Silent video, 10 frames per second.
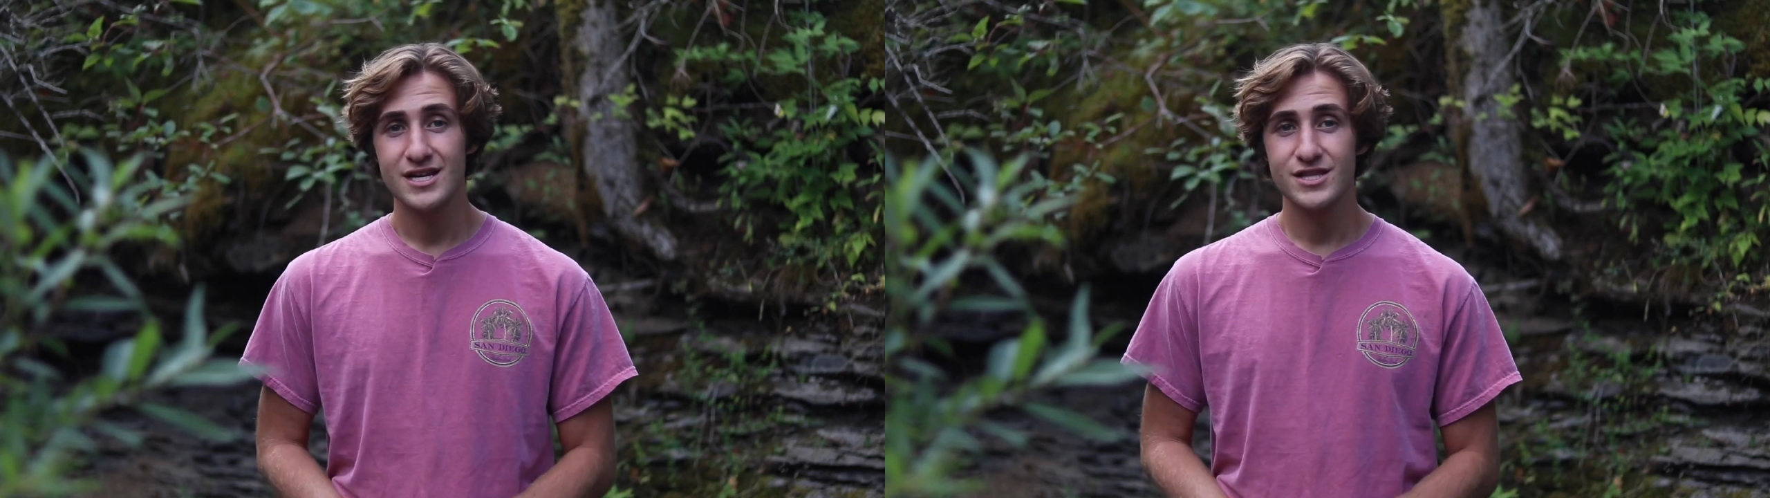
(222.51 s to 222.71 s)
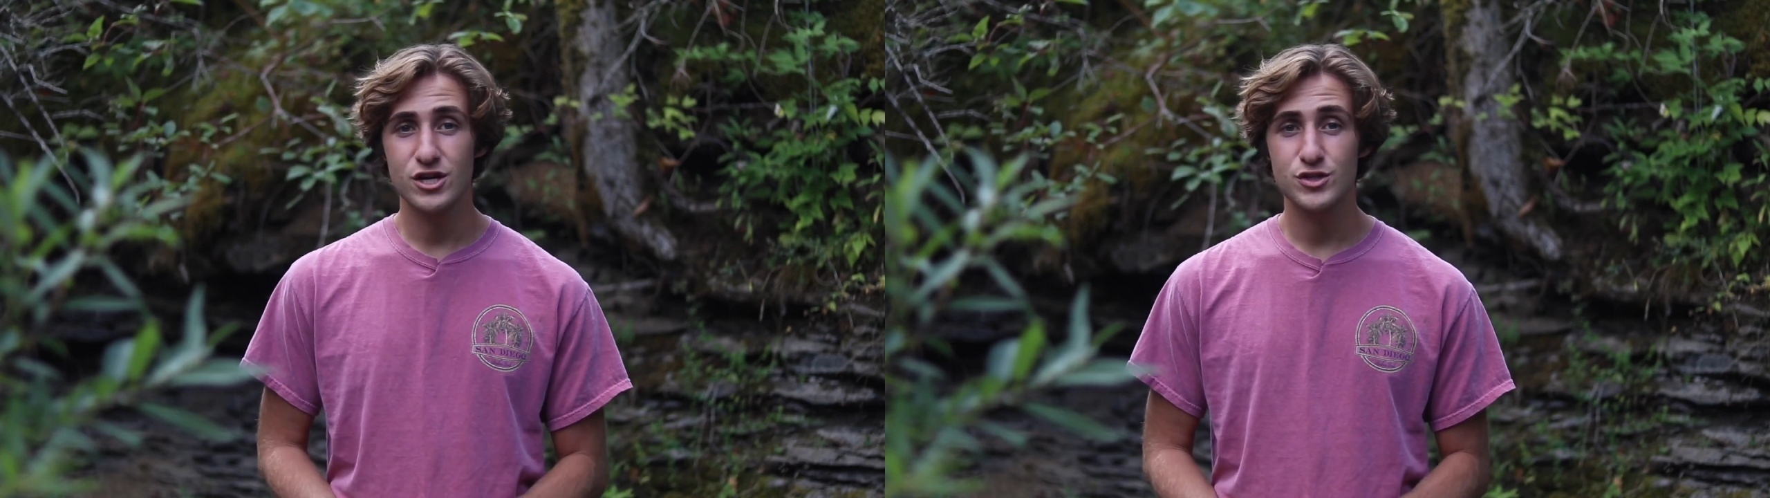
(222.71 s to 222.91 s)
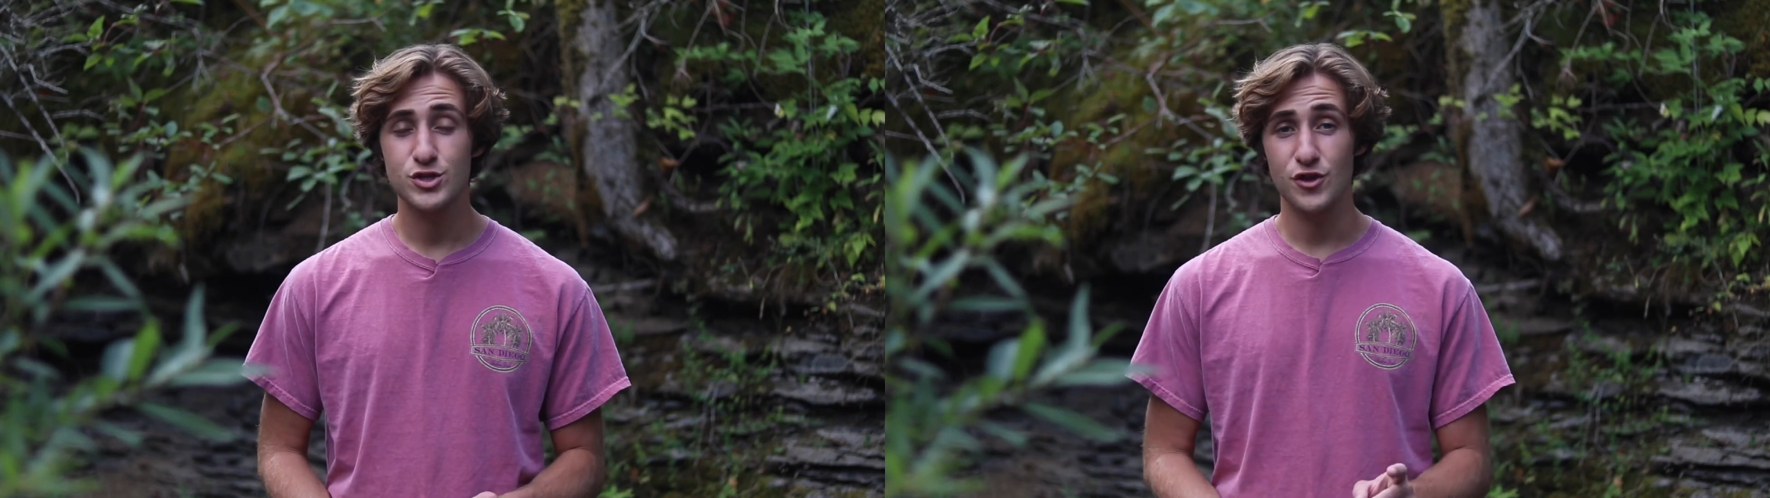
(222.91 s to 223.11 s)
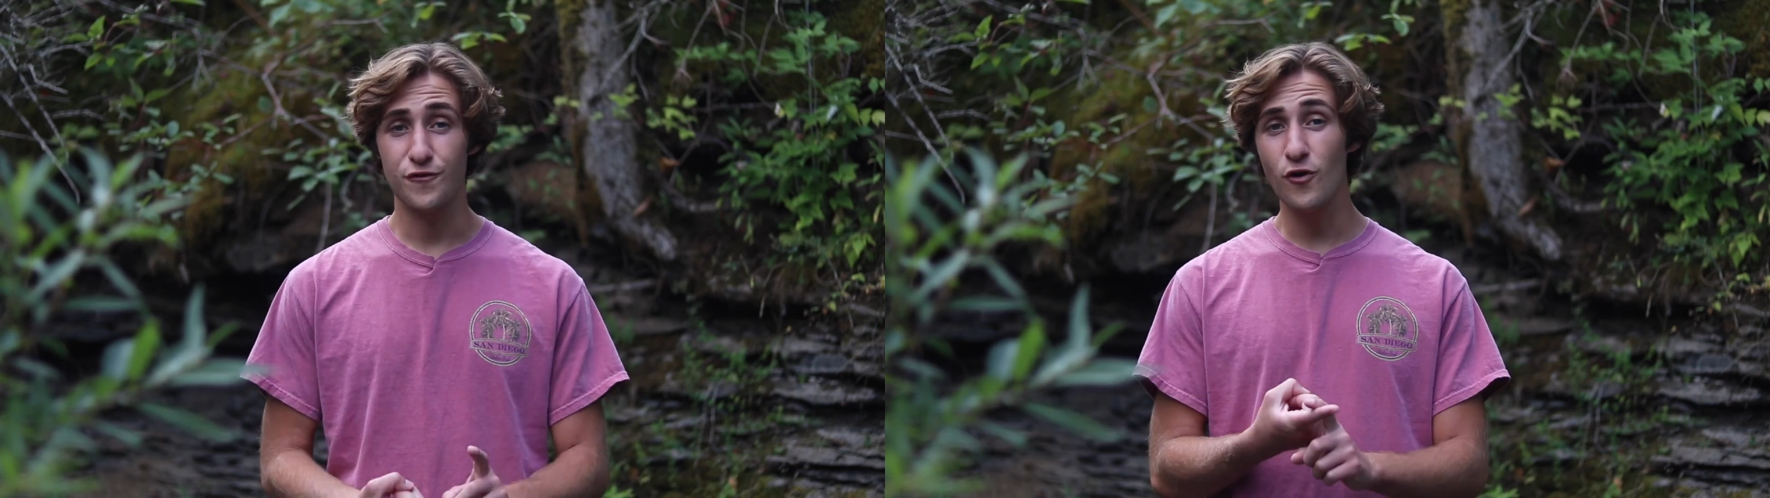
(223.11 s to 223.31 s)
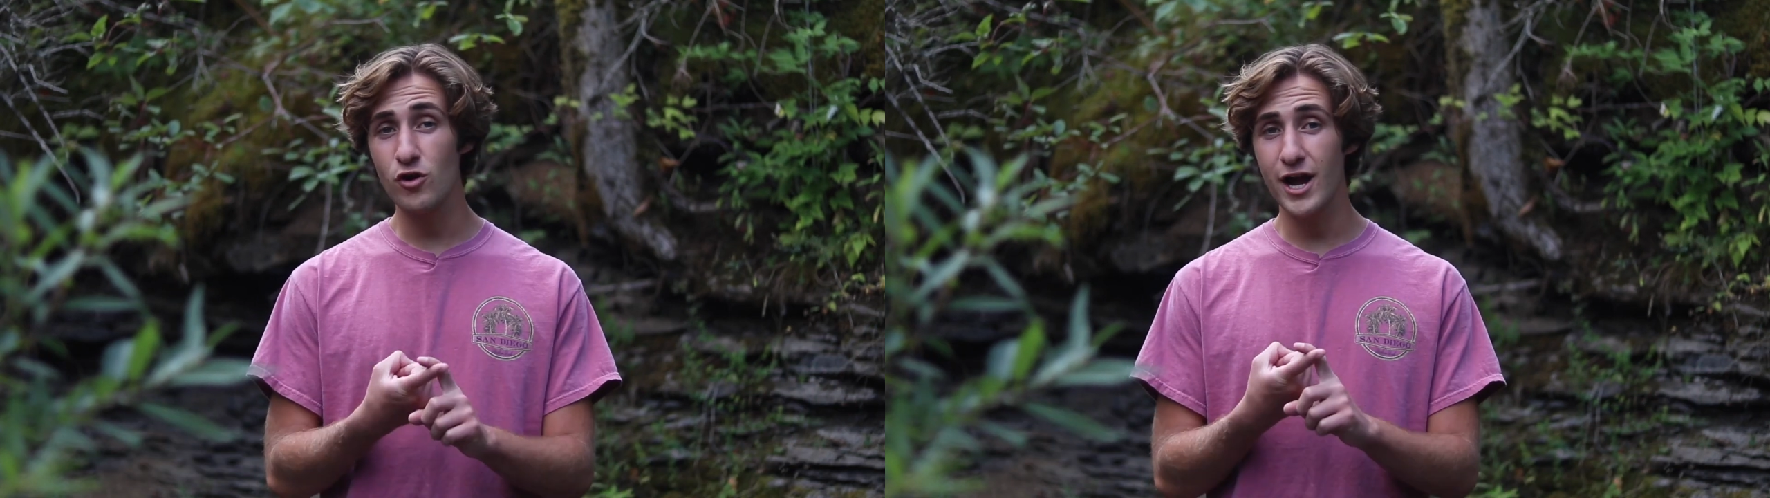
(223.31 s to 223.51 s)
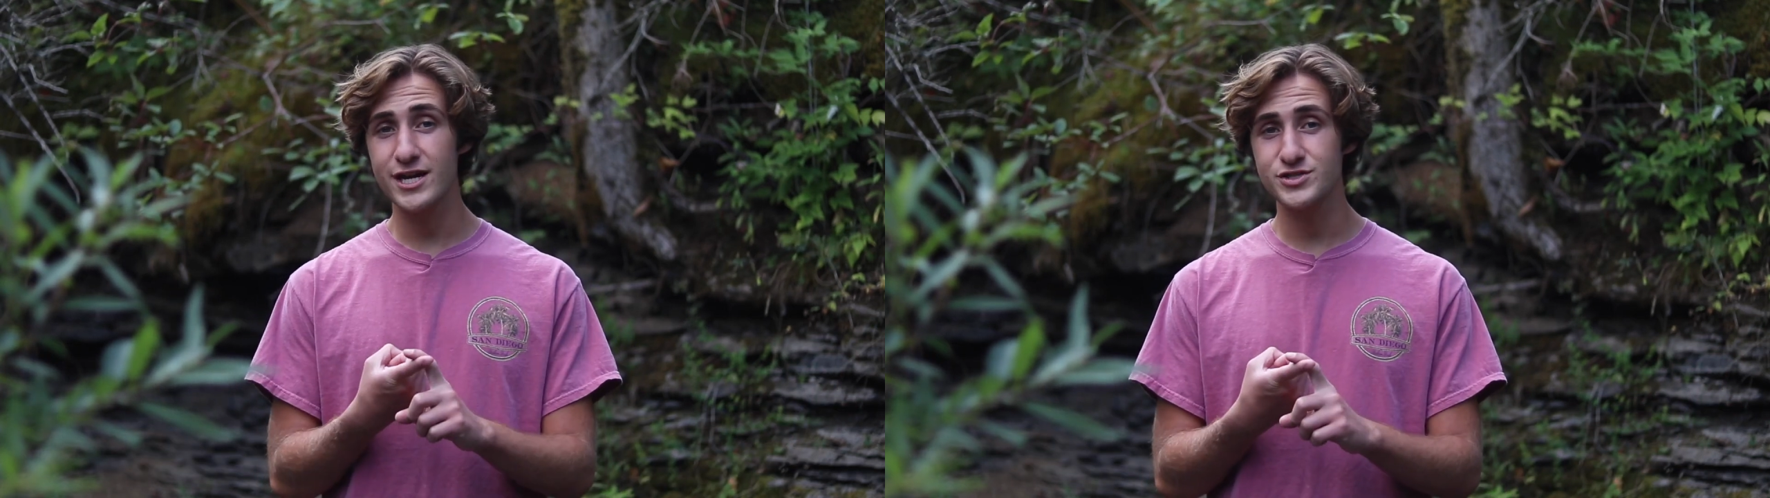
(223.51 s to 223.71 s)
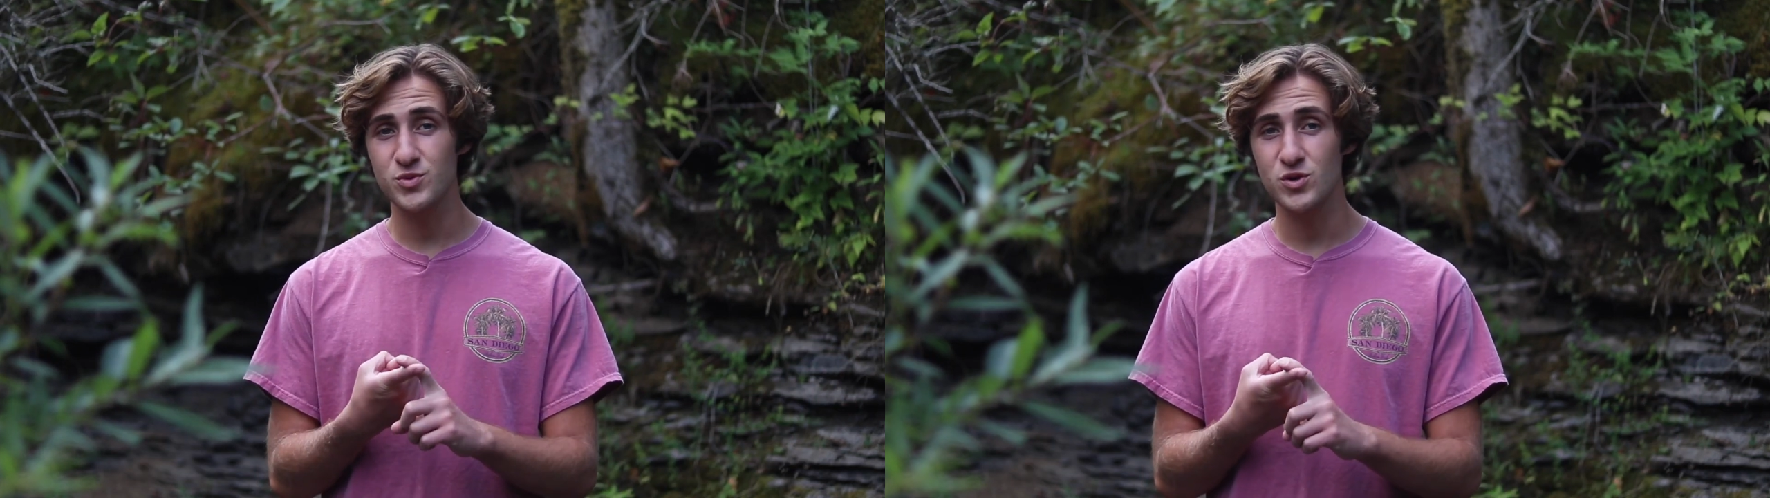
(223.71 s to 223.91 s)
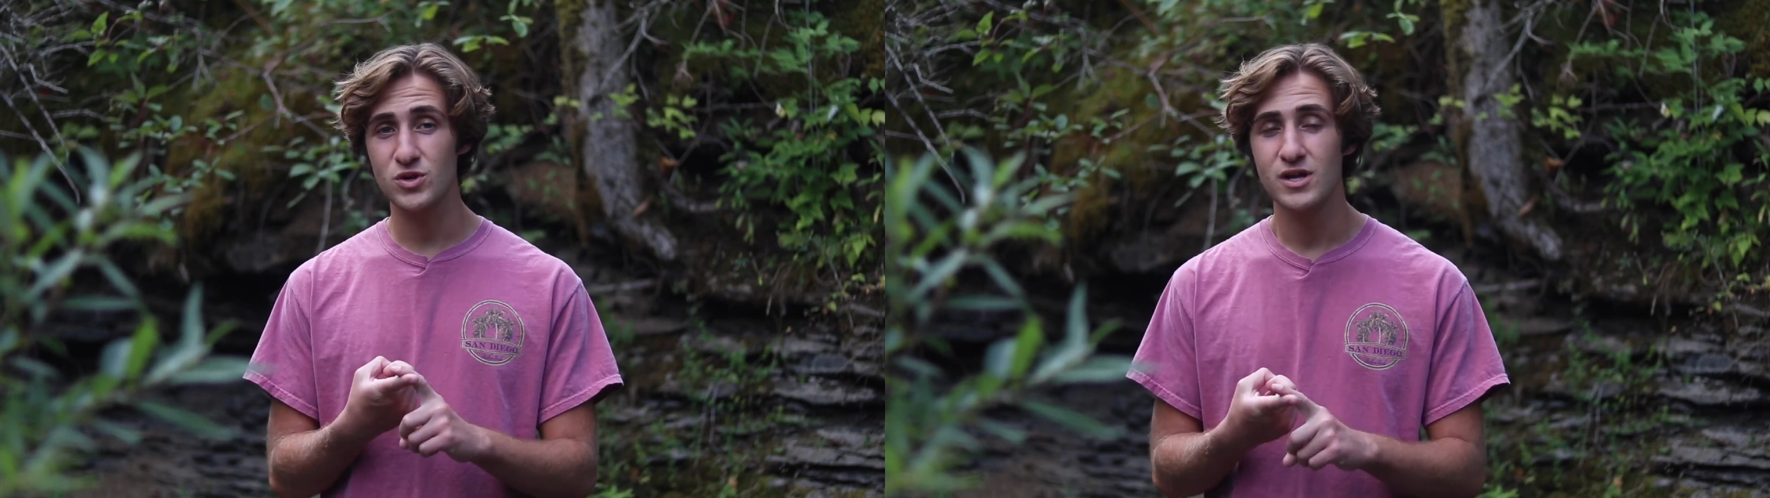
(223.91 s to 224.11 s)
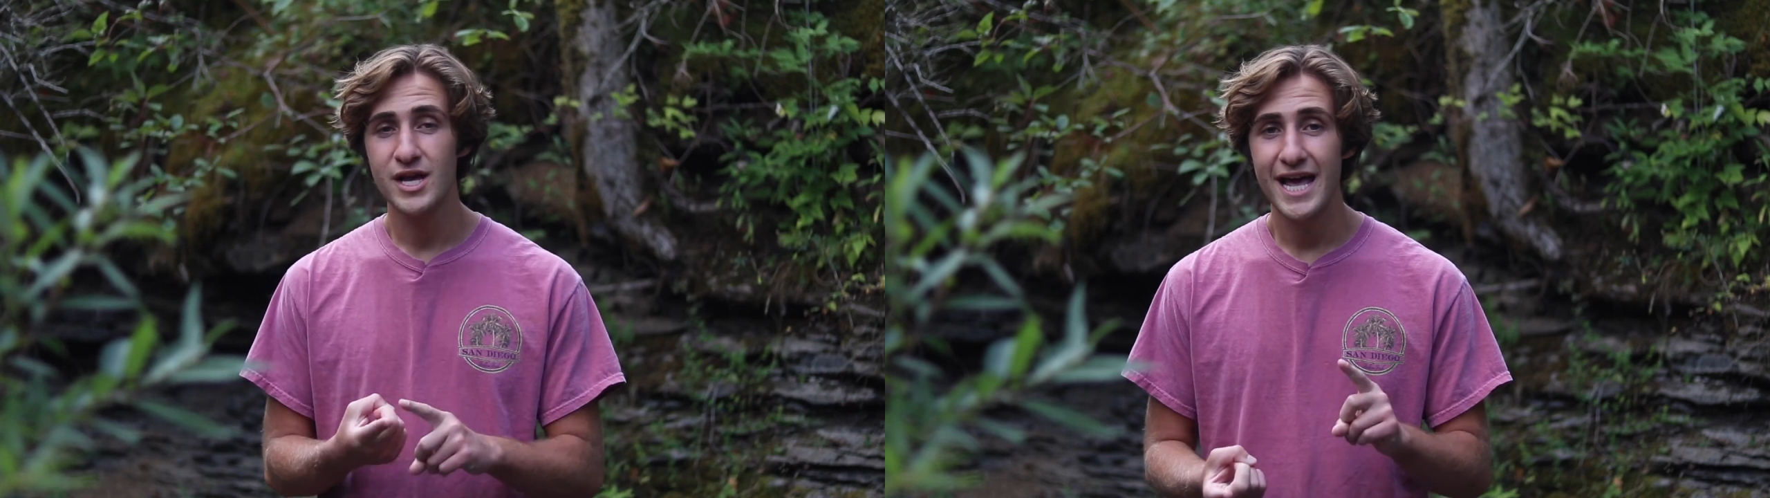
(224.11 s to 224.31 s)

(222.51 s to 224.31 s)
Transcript: there's the 4X rule